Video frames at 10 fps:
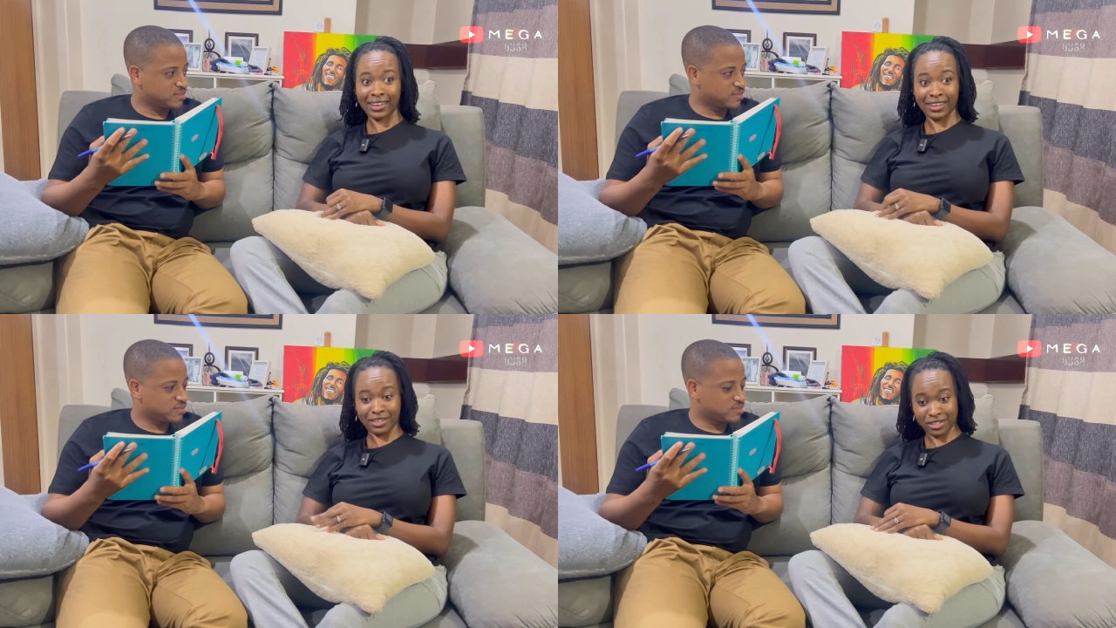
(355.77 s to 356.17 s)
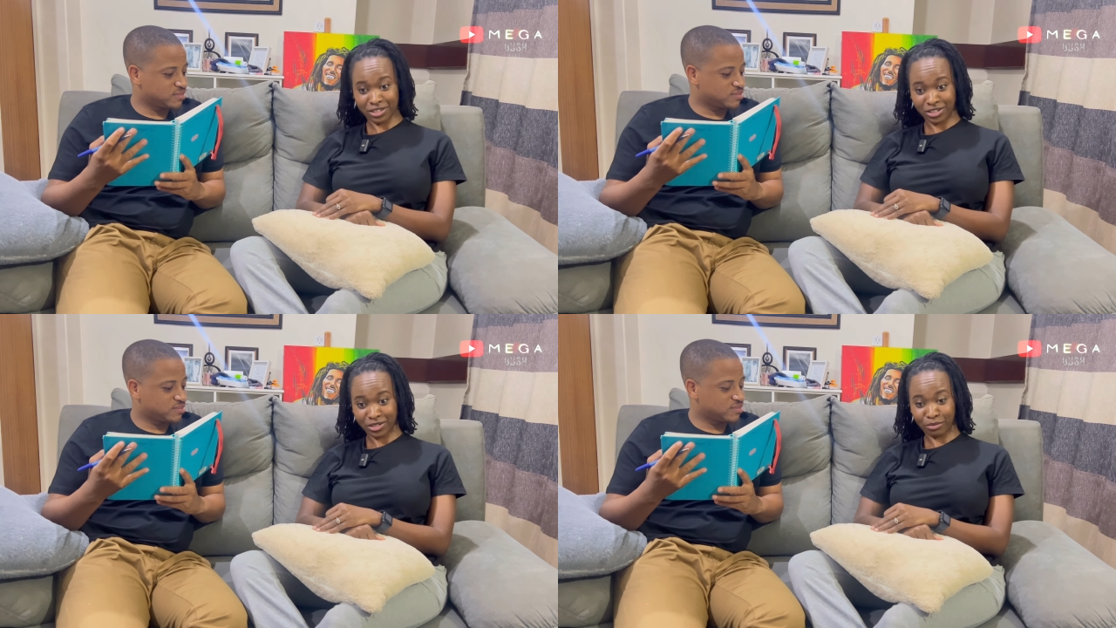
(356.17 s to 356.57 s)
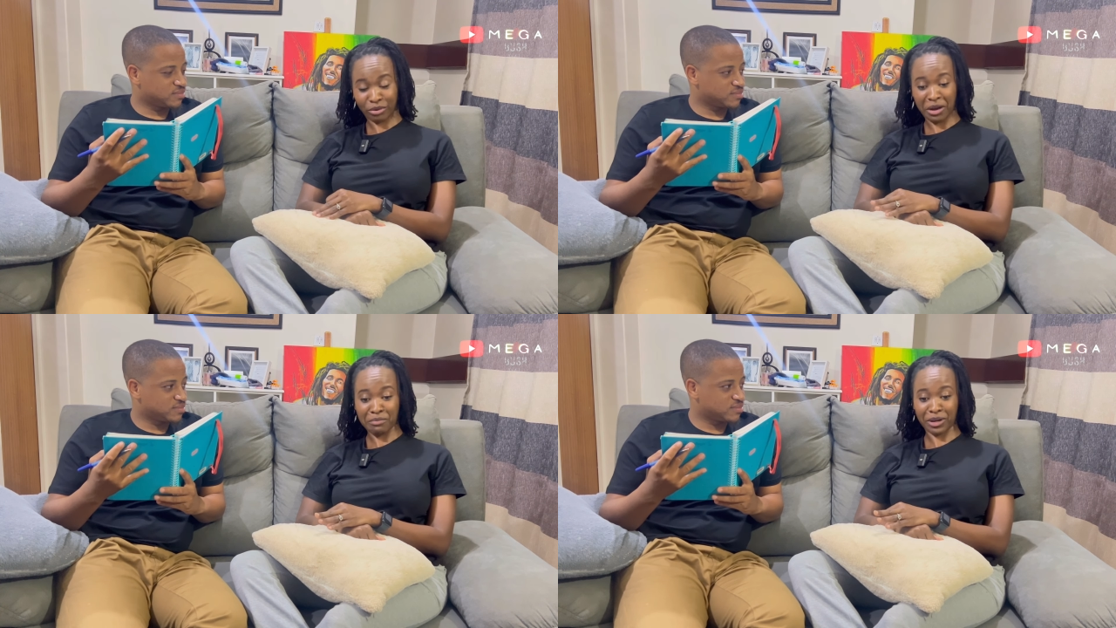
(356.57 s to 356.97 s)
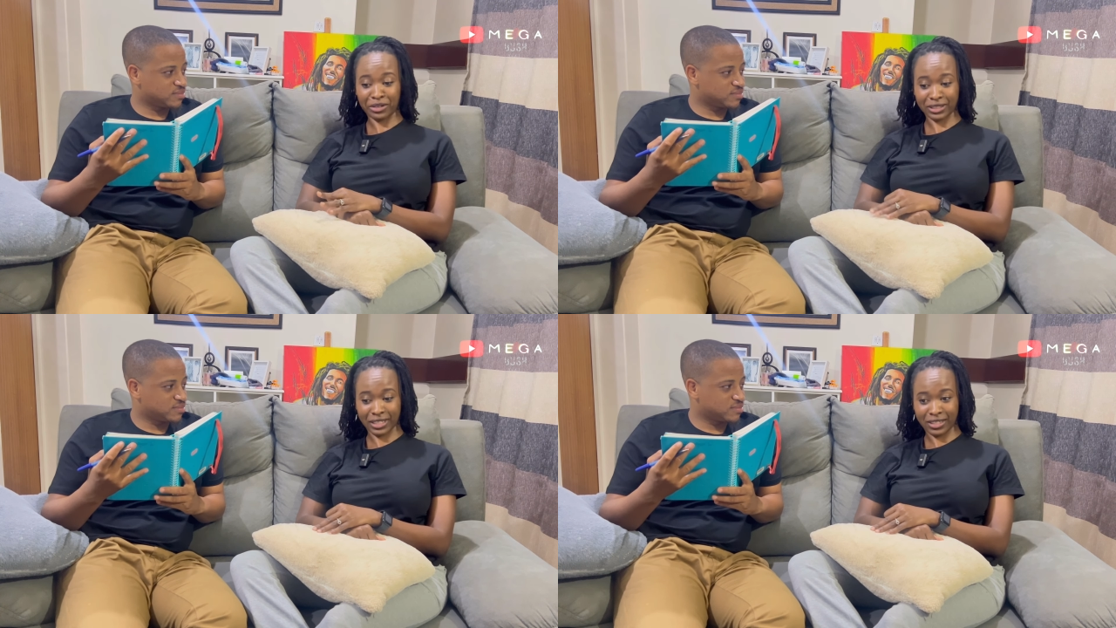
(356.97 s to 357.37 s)
Speaker 1: English
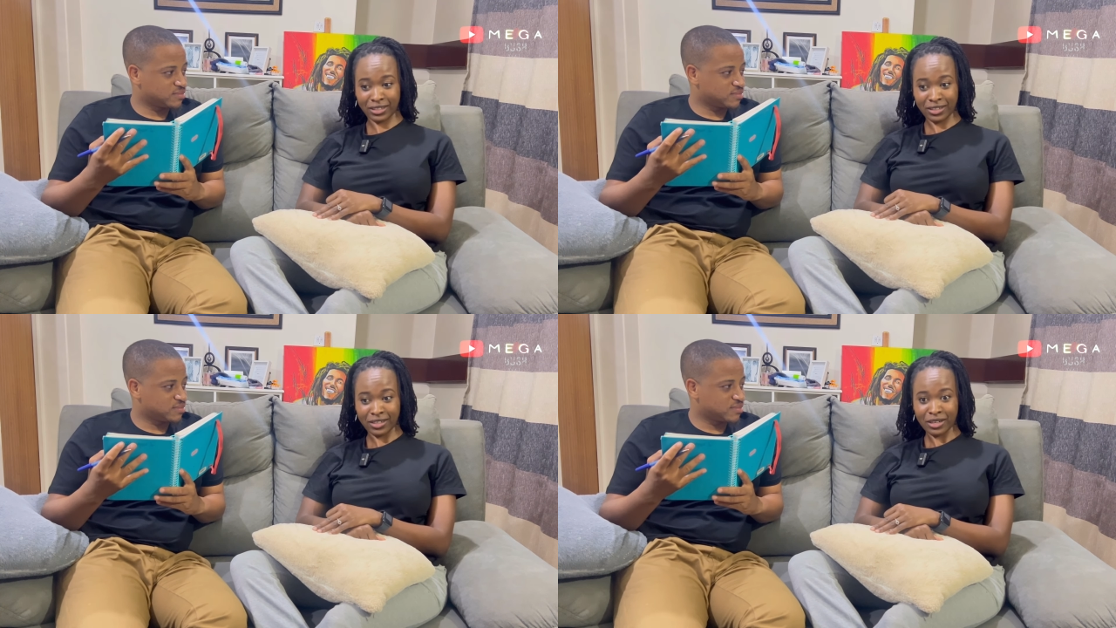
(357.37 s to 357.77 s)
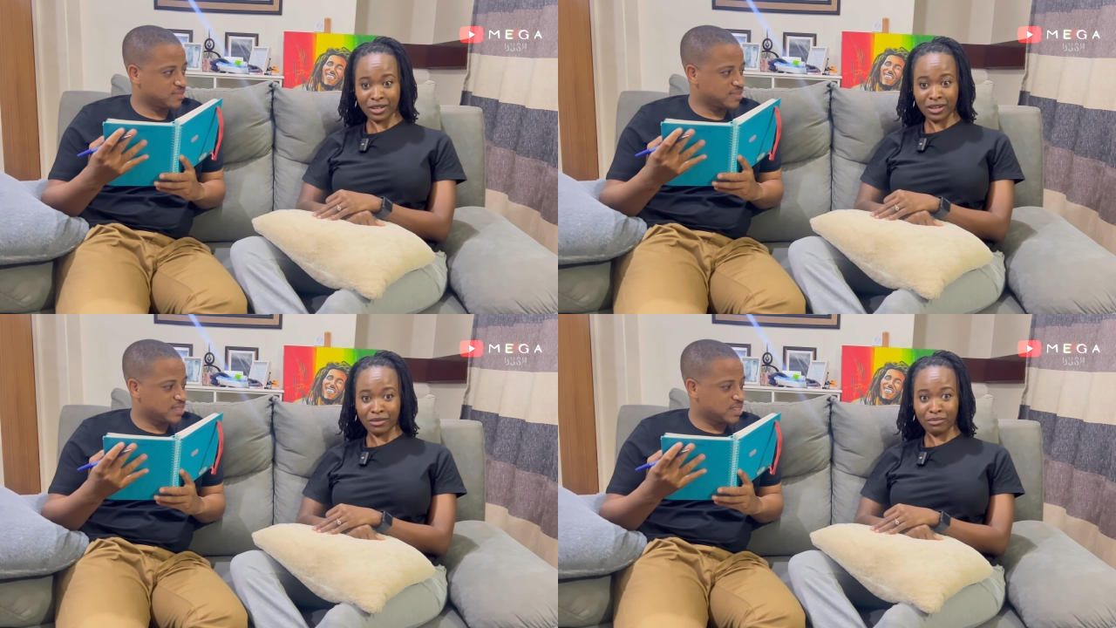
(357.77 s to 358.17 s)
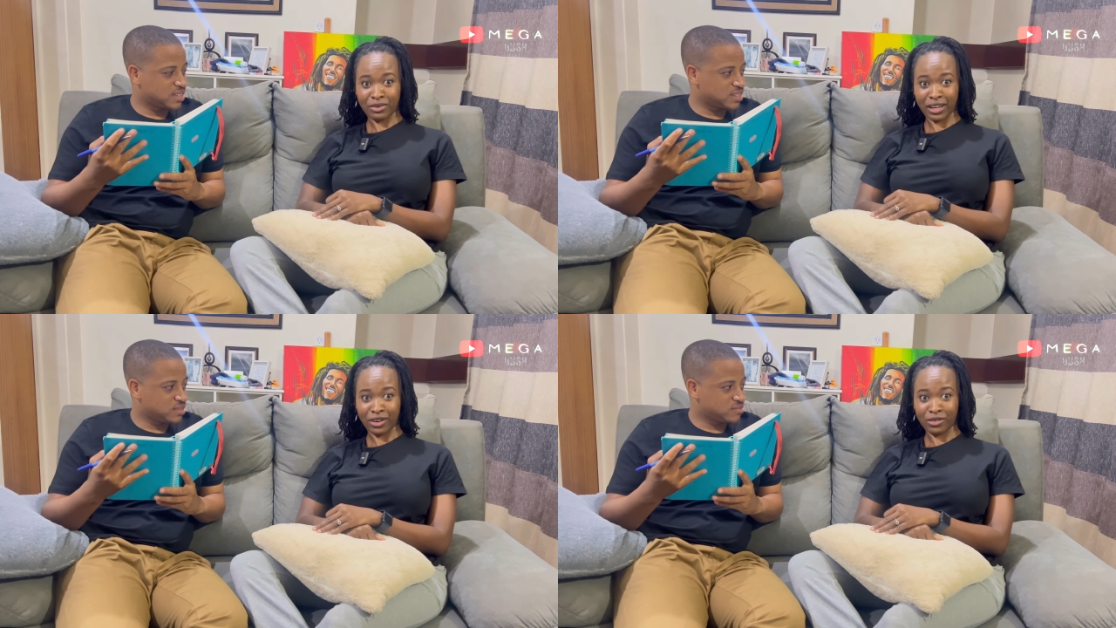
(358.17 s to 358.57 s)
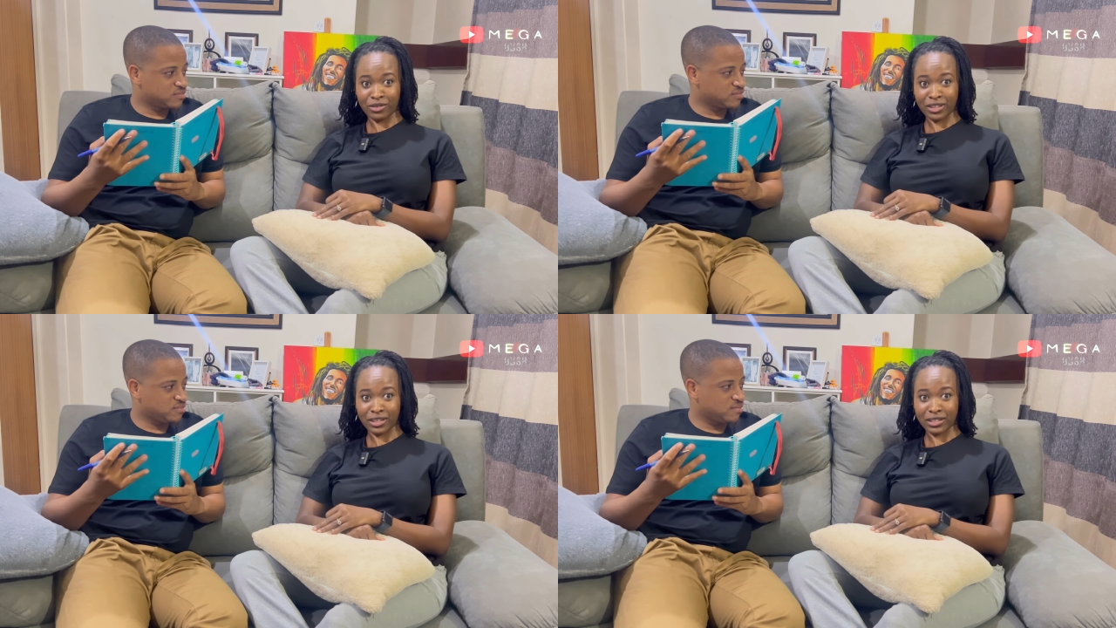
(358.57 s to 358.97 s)
primarily, but I
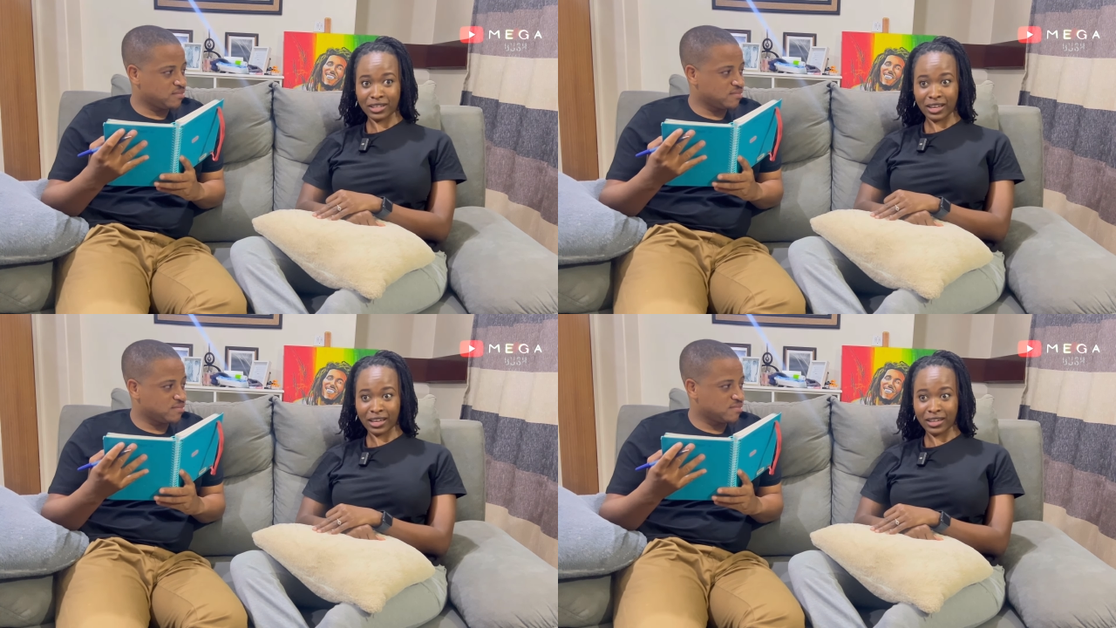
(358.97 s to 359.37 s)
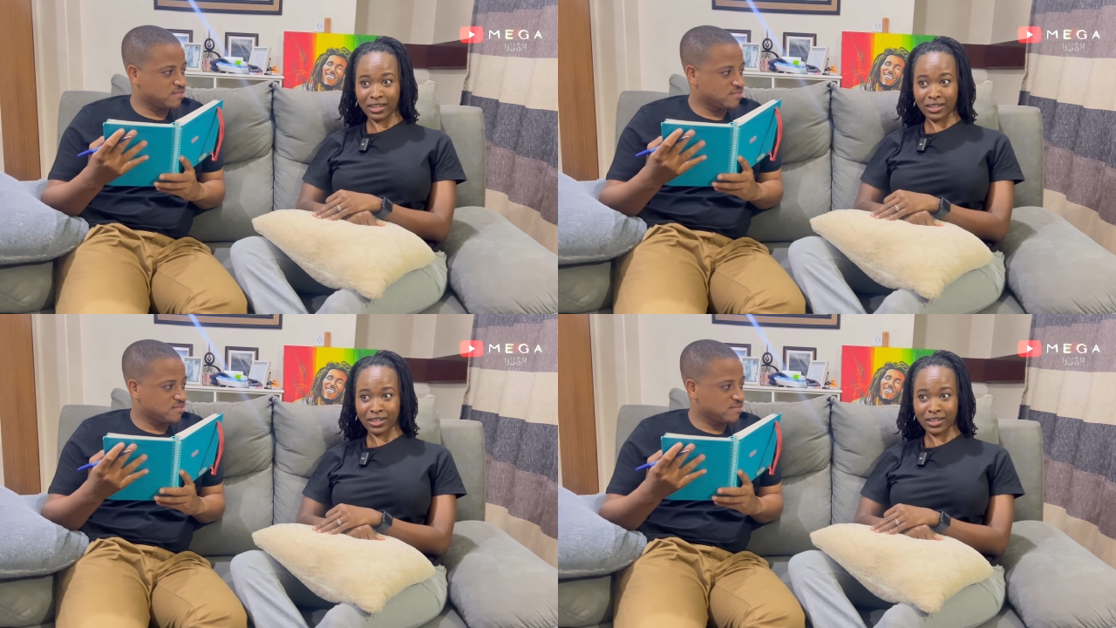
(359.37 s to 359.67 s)
know there's like.